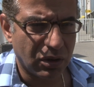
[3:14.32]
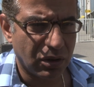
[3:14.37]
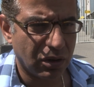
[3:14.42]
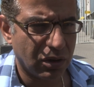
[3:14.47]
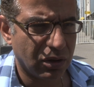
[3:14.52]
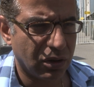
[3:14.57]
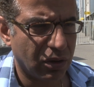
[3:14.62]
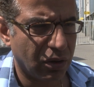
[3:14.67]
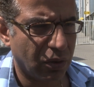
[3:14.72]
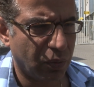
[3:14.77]

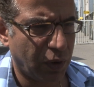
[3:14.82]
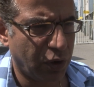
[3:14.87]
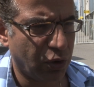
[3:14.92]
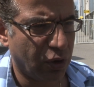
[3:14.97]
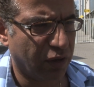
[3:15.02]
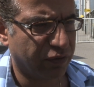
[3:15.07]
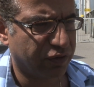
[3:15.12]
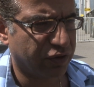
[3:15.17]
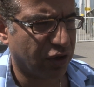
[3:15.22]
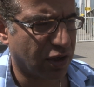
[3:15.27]
when you
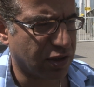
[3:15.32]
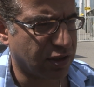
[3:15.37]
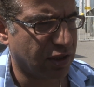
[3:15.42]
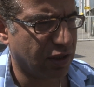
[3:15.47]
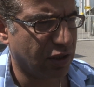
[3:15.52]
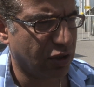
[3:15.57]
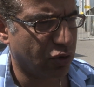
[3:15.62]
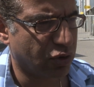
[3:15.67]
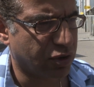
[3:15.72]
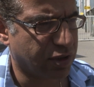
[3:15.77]
have trust
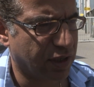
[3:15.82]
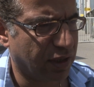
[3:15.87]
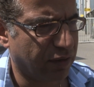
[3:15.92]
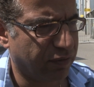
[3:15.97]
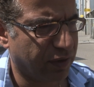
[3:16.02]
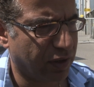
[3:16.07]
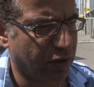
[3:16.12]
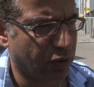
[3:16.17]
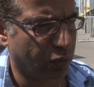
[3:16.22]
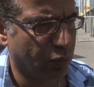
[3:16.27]
in
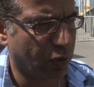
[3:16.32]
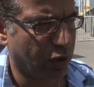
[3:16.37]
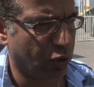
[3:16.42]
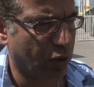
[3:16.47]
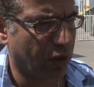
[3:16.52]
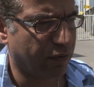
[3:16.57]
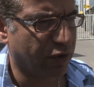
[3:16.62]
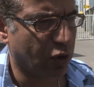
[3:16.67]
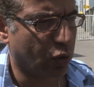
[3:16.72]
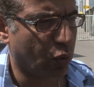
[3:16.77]
yourself and when you
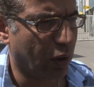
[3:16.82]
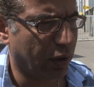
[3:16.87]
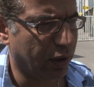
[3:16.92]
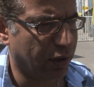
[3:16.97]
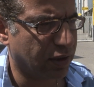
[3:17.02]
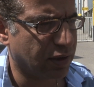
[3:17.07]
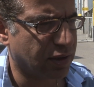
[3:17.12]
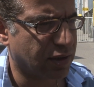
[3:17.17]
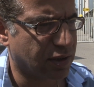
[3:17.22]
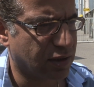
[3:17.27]
have the
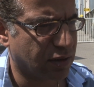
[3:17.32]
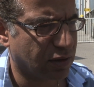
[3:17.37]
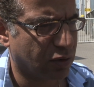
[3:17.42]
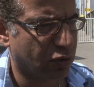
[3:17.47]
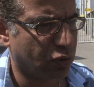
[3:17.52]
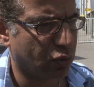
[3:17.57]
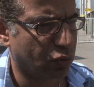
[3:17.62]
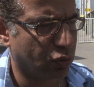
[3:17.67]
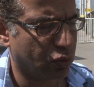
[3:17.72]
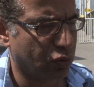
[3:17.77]
qualities
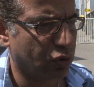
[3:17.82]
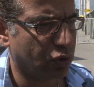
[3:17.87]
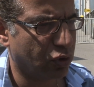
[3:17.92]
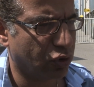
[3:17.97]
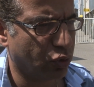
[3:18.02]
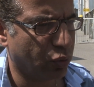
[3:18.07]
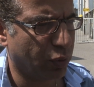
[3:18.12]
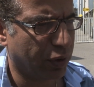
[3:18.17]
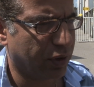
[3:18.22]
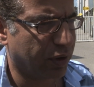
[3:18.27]
to
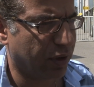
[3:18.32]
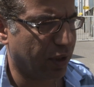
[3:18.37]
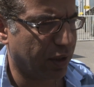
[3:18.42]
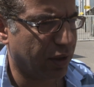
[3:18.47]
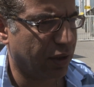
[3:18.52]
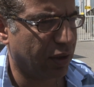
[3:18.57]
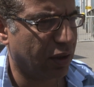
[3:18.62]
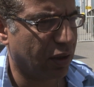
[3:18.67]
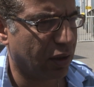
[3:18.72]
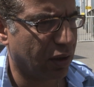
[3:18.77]
do it,
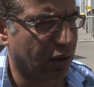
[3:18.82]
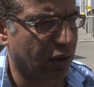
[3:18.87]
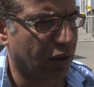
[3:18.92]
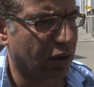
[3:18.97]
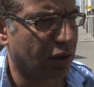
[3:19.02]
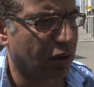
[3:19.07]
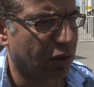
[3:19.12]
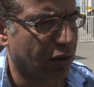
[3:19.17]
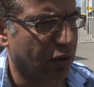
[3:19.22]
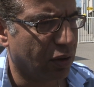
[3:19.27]
then
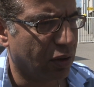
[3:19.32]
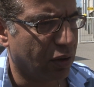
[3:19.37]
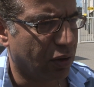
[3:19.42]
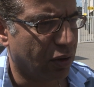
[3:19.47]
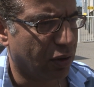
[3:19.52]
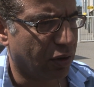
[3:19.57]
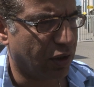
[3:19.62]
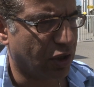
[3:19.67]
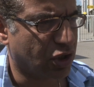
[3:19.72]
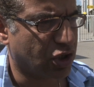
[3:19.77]

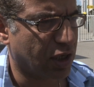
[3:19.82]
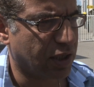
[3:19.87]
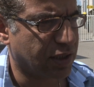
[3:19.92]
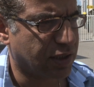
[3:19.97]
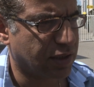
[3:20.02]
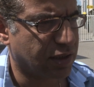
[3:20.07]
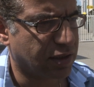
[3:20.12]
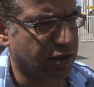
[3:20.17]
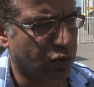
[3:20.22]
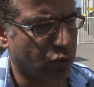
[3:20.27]
the
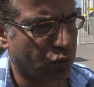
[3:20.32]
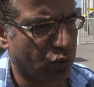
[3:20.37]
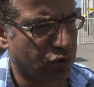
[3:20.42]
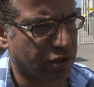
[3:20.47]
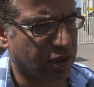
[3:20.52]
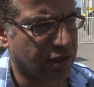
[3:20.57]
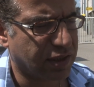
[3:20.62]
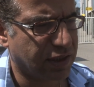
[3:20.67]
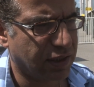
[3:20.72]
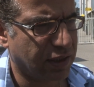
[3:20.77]
chances to
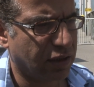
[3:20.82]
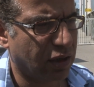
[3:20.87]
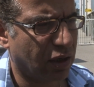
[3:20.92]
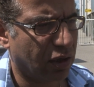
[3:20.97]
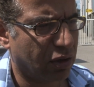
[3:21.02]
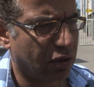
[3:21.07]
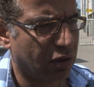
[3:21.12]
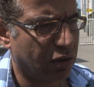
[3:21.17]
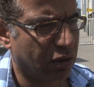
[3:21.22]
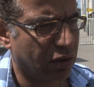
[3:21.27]
succeed
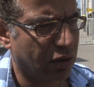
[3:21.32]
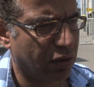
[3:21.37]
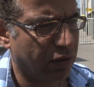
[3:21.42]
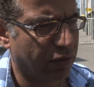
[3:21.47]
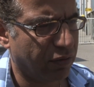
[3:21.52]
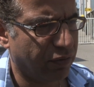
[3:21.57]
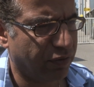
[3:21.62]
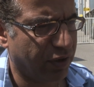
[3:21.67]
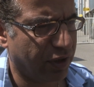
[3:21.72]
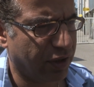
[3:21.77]

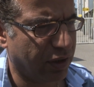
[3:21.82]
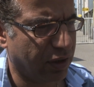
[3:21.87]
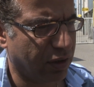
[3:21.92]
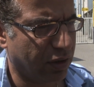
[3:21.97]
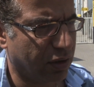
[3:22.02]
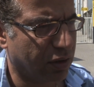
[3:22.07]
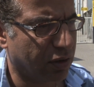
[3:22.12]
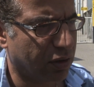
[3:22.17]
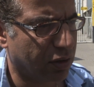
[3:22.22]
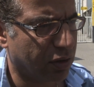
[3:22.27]
are
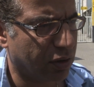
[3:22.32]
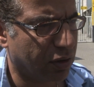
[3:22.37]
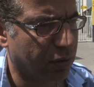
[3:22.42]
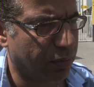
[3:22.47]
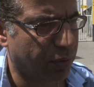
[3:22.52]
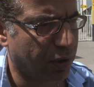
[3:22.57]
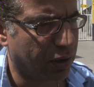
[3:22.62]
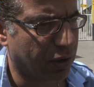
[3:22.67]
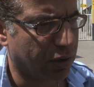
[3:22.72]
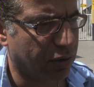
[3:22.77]
very
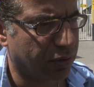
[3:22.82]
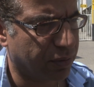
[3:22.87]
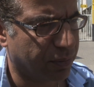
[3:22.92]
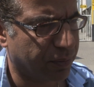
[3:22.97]
big.